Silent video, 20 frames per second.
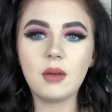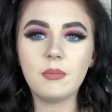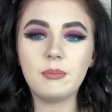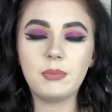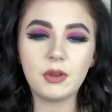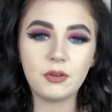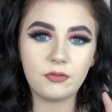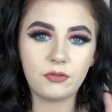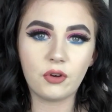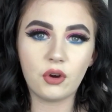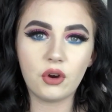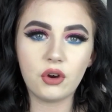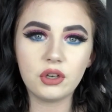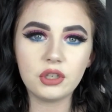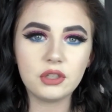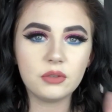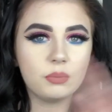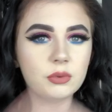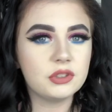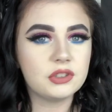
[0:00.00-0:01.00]
Before,
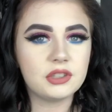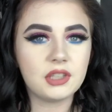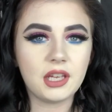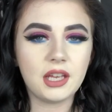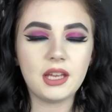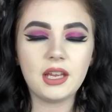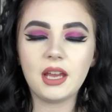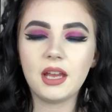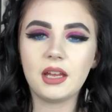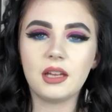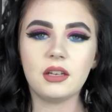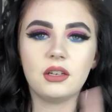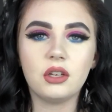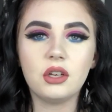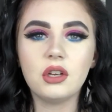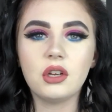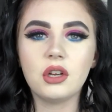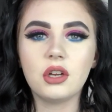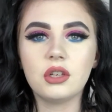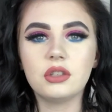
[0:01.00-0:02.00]
you will see in
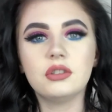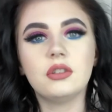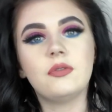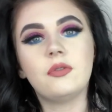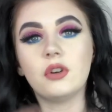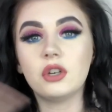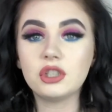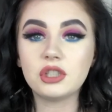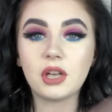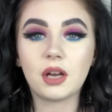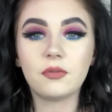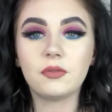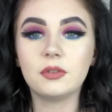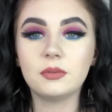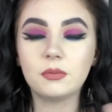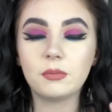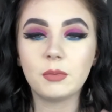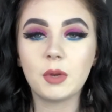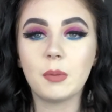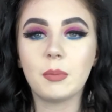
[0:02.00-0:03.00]
the footage that I
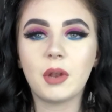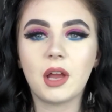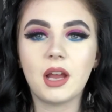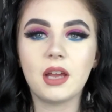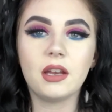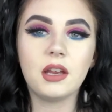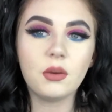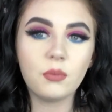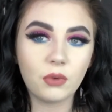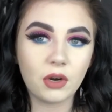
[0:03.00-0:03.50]
filmed of me applying it,